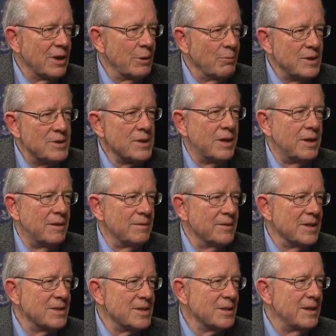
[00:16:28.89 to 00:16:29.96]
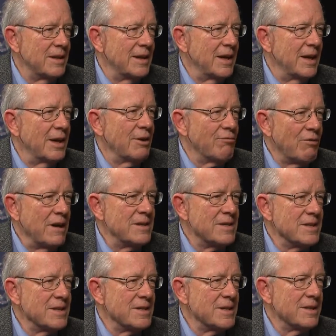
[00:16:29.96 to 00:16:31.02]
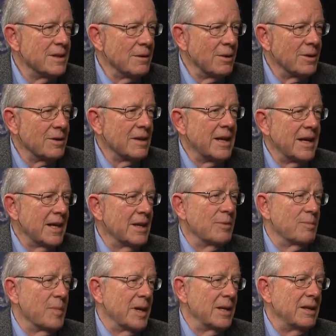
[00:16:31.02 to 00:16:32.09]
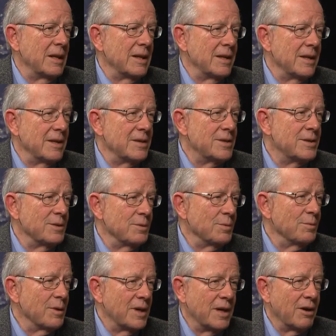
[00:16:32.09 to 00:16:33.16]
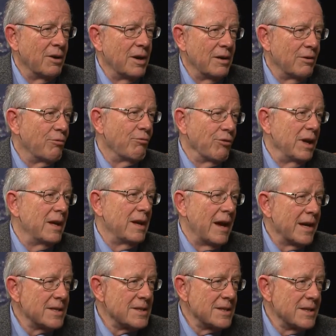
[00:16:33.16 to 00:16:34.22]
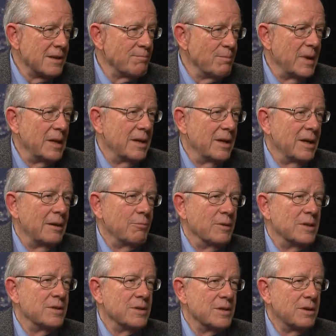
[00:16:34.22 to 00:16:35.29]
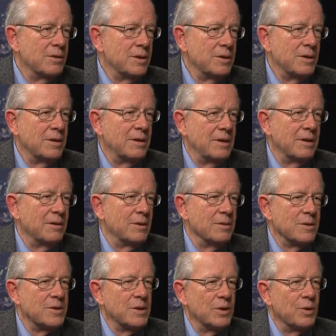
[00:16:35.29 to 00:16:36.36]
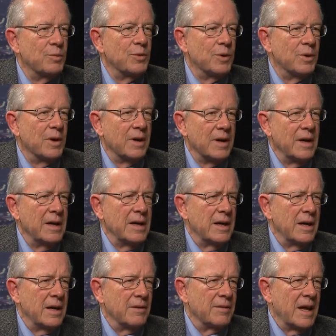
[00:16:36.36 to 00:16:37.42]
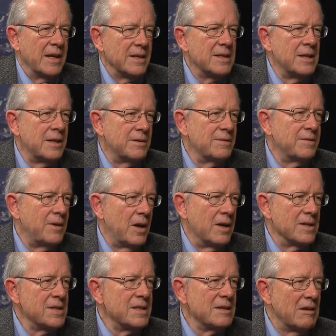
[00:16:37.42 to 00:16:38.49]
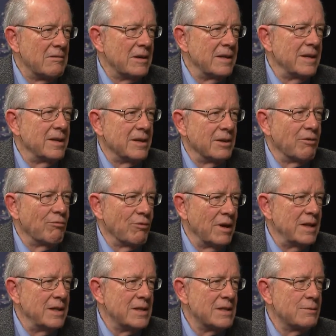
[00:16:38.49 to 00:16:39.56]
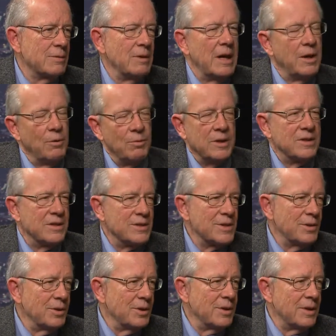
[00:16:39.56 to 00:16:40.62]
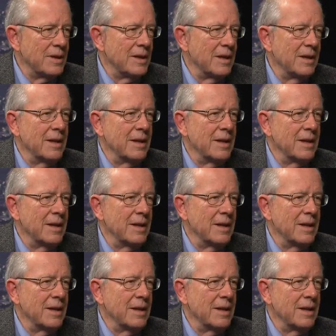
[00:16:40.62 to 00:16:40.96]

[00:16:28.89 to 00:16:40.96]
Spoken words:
We solved this crisis that looked like it might lead to a Greek exit, which is good. There's no more of that tough austerity on Greece, which is good.